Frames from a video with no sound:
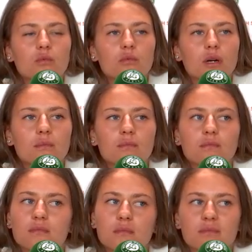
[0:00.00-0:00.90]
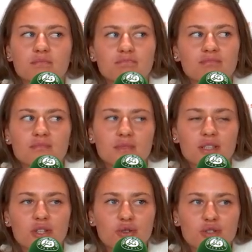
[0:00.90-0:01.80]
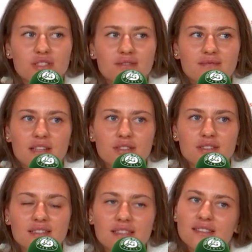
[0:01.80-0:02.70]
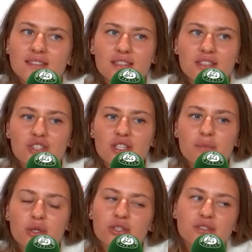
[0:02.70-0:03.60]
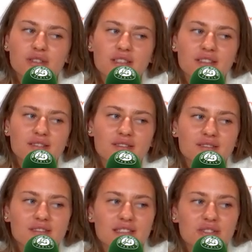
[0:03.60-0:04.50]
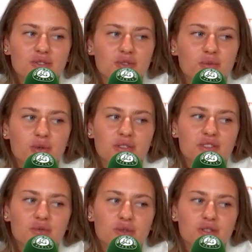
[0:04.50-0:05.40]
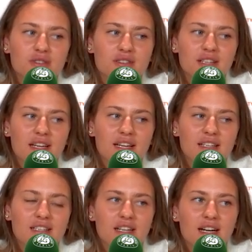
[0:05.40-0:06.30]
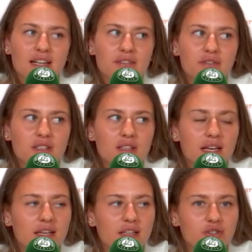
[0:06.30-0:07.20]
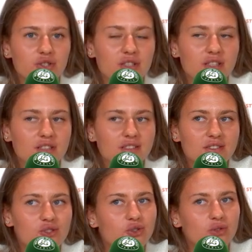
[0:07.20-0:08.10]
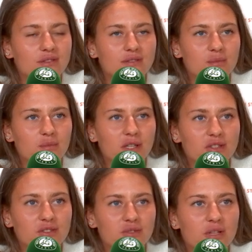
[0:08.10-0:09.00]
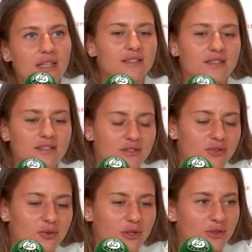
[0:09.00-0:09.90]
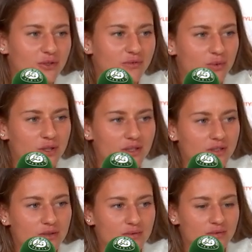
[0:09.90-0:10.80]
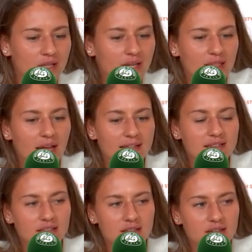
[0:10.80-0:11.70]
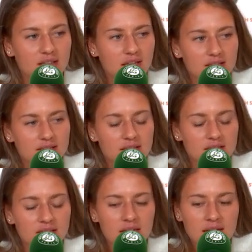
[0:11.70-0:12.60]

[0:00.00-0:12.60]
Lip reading: Well, you know, she never says that she personally doesn't support this war. And I feel like journalists should, because you guys do a lot of work on lightning things and